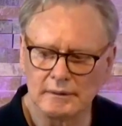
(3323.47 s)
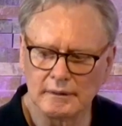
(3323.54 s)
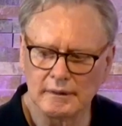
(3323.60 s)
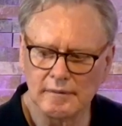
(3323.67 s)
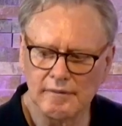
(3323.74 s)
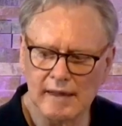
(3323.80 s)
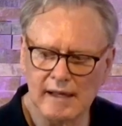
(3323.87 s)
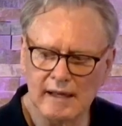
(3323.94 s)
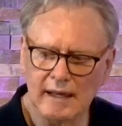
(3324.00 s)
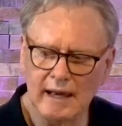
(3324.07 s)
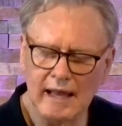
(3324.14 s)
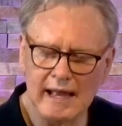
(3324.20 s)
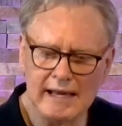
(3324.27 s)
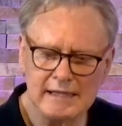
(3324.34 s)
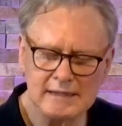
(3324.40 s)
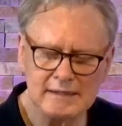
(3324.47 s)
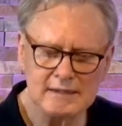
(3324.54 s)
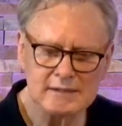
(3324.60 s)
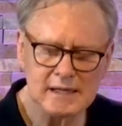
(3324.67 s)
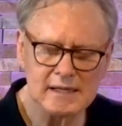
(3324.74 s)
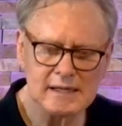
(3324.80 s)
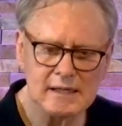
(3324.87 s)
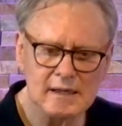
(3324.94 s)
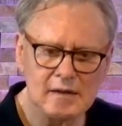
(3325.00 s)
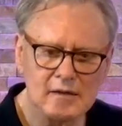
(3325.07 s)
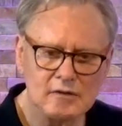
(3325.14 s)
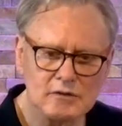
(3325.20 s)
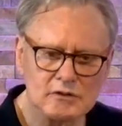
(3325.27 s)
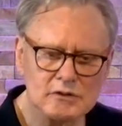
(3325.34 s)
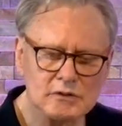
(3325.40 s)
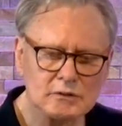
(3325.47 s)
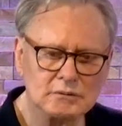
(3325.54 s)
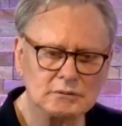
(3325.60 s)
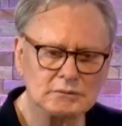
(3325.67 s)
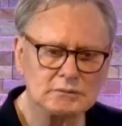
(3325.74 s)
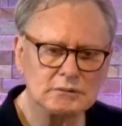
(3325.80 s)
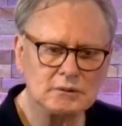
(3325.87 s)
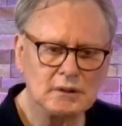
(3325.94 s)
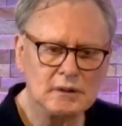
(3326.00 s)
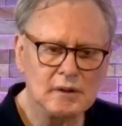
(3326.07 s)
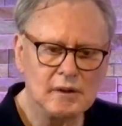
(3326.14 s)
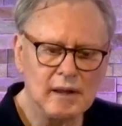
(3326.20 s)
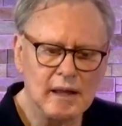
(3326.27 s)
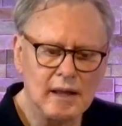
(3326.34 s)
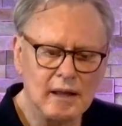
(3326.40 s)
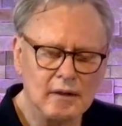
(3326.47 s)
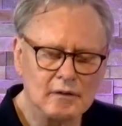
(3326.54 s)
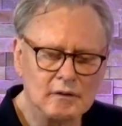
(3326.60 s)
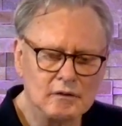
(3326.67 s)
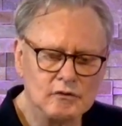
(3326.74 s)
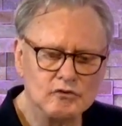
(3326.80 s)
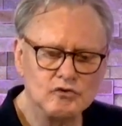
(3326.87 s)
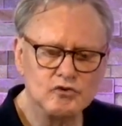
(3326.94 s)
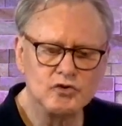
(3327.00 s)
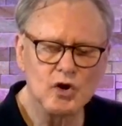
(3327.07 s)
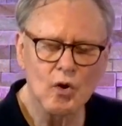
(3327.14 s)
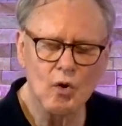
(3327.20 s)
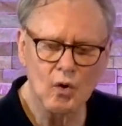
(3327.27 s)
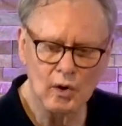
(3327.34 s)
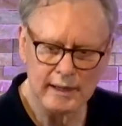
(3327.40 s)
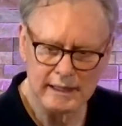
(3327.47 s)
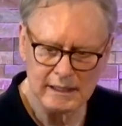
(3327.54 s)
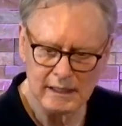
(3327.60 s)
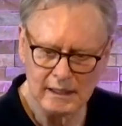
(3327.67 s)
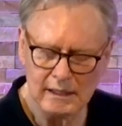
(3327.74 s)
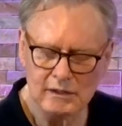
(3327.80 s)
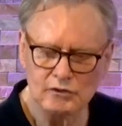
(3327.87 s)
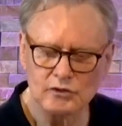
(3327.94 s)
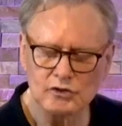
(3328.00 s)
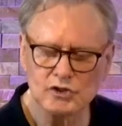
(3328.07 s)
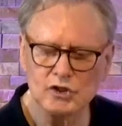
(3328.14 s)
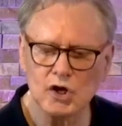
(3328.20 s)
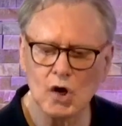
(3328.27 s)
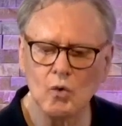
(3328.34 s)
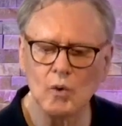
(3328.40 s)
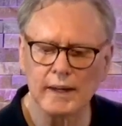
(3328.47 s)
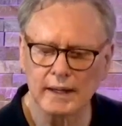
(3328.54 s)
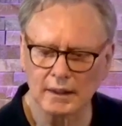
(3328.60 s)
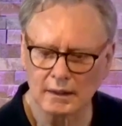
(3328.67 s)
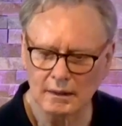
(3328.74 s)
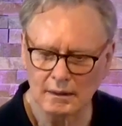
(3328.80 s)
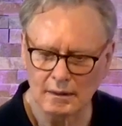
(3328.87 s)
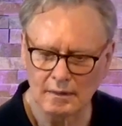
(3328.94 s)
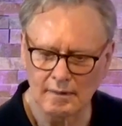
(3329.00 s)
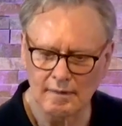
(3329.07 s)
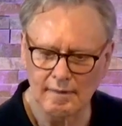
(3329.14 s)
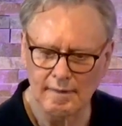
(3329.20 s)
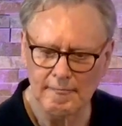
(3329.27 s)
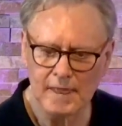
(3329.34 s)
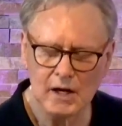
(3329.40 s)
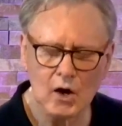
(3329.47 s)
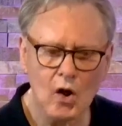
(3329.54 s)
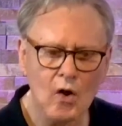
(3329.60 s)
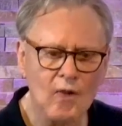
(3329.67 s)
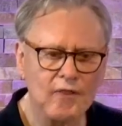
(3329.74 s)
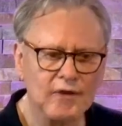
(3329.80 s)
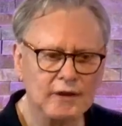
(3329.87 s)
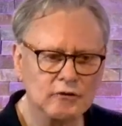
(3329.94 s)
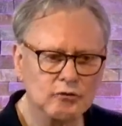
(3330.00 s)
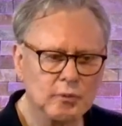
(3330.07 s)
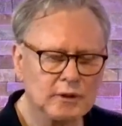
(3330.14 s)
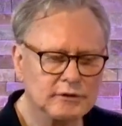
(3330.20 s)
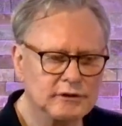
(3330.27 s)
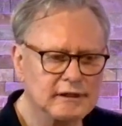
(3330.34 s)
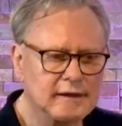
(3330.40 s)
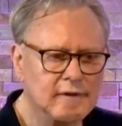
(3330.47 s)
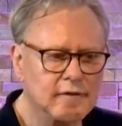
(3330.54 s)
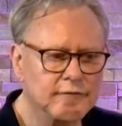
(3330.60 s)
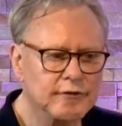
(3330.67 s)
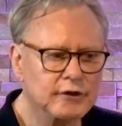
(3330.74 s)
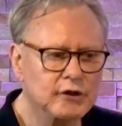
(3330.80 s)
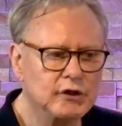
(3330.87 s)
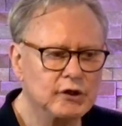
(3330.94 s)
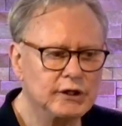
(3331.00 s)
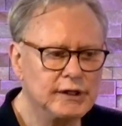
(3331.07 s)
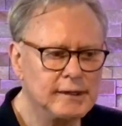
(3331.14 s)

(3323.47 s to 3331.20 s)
in that light is a certain joy in just knowing that all things work together for good